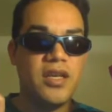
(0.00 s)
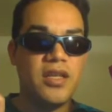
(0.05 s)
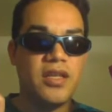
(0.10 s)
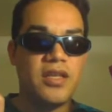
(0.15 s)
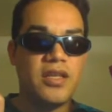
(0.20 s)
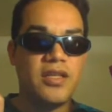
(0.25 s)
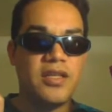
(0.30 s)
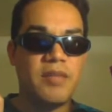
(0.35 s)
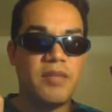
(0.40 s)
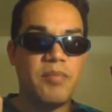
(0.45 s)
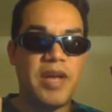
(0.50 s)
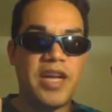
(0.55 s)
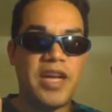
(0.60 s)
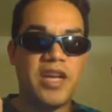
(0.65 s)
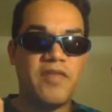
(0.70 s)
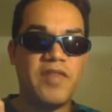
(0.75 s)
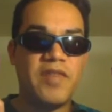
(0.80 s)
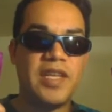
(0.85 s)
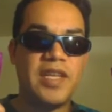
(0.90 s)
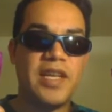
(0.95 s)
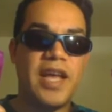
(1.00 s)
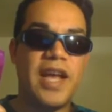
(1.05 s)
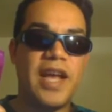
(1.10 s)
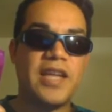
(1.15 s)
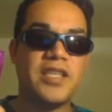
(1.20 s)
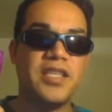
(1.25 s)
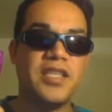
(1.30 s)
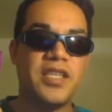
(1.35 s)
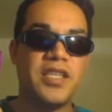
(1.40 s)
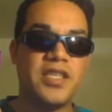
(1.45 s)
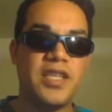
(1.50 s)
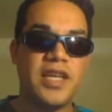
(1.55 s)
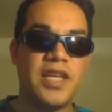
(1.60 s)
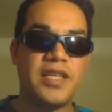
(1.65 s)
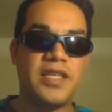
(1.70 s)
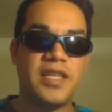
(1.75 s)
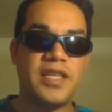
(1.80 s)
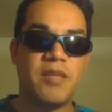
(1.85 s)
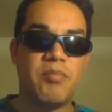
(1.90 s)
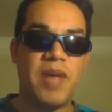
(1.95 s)
This is the back of it. It actually says
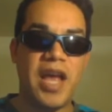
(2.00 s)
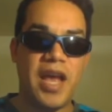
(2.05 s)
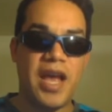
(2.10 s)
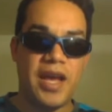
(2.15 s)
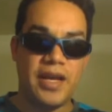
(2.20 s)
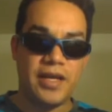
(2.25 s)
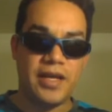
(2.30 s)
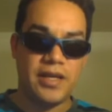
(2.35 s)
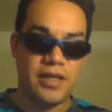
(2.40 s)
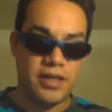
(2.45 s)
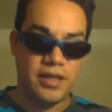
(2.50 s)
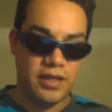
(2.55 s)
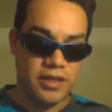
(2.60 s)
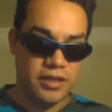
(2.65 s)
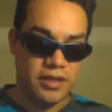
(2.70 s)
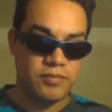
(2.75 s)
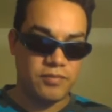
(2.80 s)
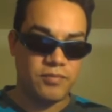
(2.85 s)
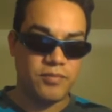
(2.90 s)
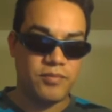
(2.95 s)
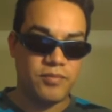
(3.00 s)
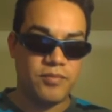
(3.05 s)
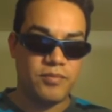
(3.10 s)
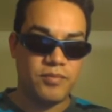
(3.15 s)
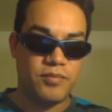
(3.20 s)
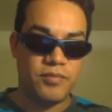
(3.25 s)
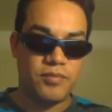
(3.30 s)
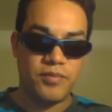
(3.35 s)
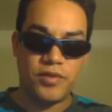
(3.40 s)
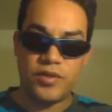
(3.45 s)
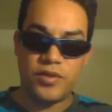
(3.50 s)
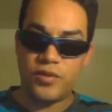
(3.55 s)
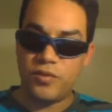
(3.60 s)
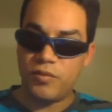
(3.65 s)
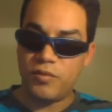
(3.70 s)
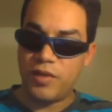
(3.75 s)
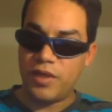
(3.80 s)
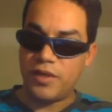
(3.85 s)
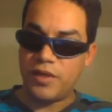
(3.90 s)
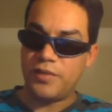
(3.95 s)
in the back um,
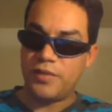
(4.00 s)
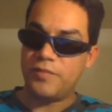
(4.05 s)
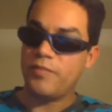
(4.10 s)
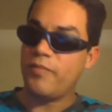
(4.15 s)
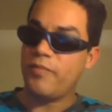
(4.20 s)
to uh,